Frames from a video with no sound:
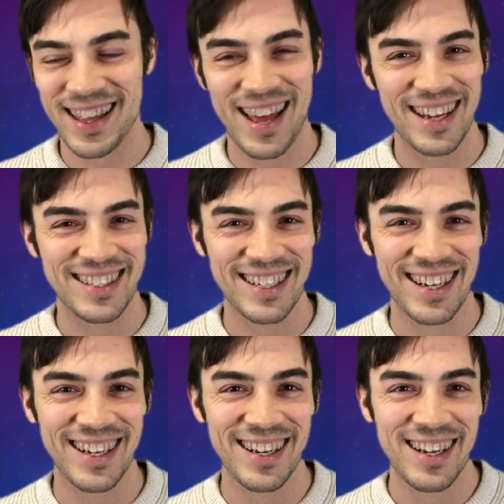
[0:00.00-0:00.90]
that
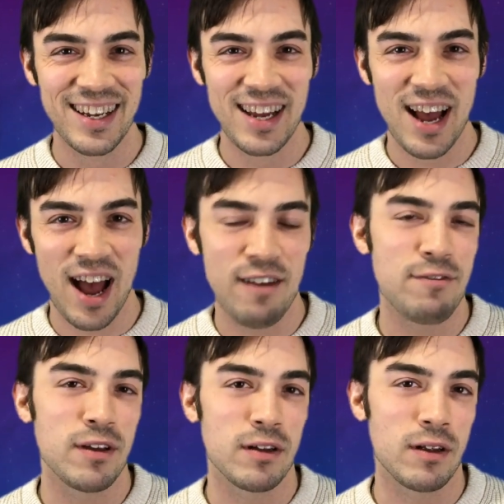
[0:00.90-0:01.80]
uh, I
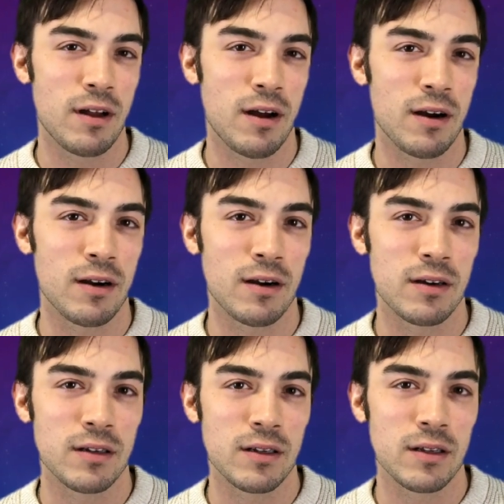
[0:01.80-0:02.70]
feel
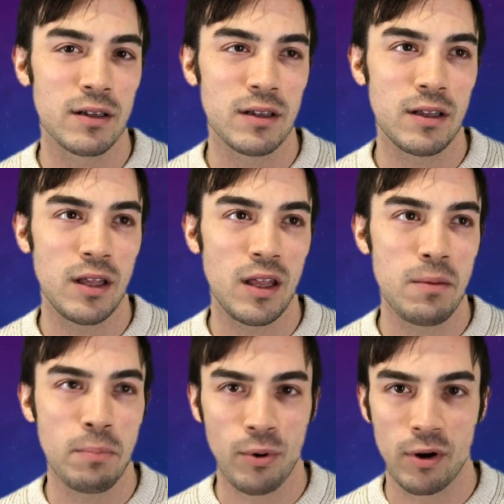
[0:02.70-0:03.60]
are
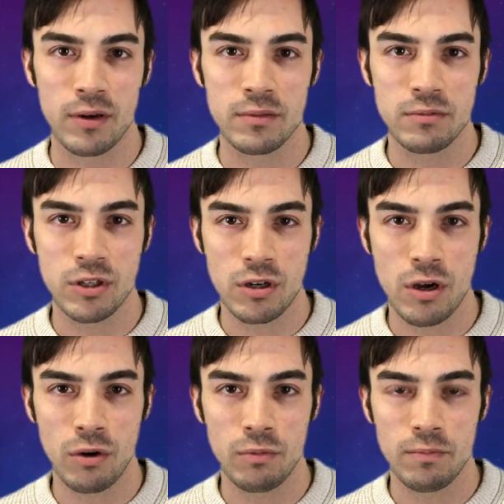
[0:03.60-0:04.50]
important to
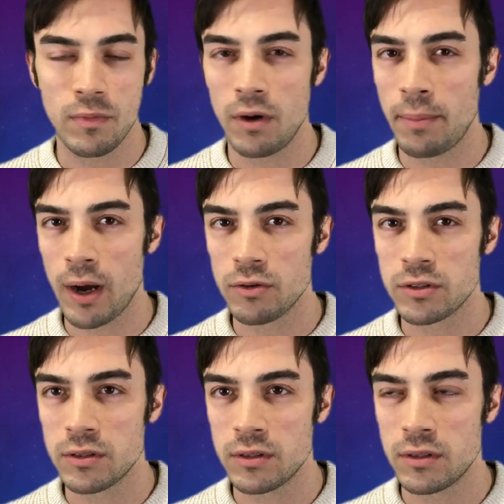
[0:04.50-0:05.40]
know
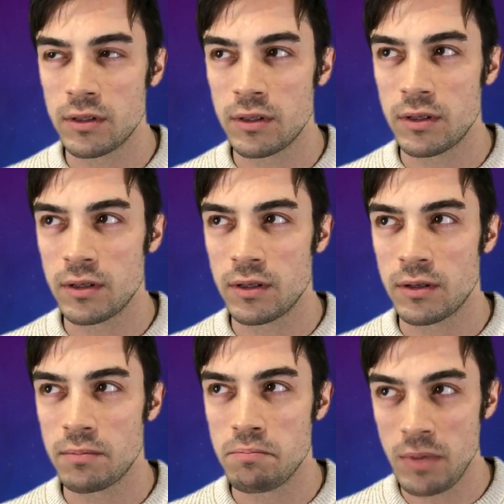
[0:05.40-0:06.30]
about
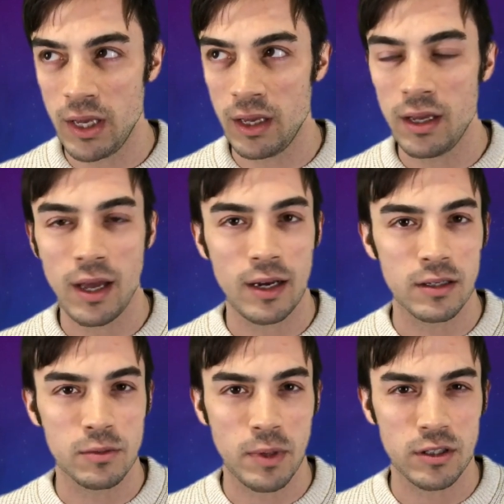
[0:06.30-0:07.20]
me,
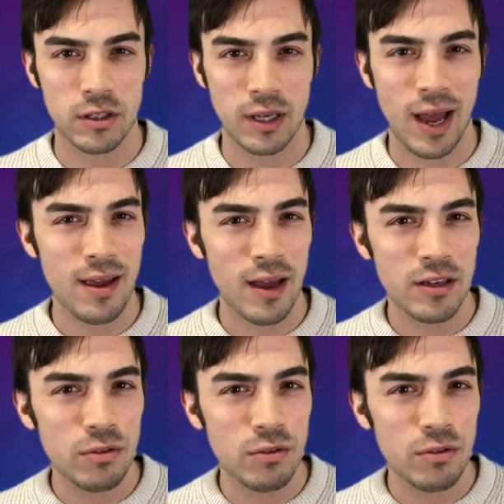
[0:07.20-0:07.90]
and especially I, I